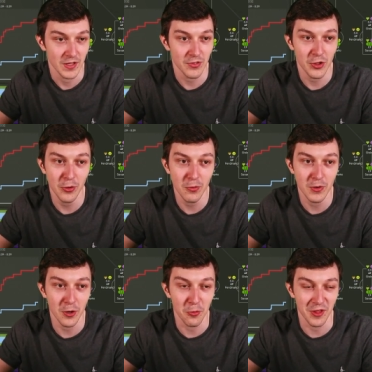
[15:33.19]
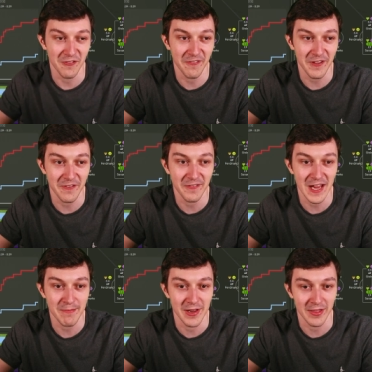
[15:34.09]
Two goals in
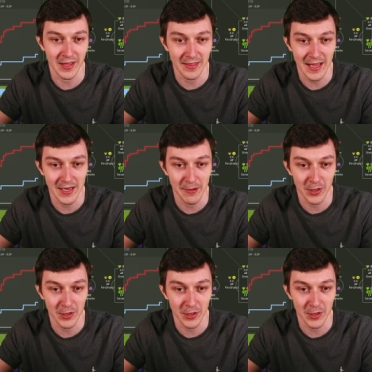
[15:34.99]
fifteen minutes. Catanio's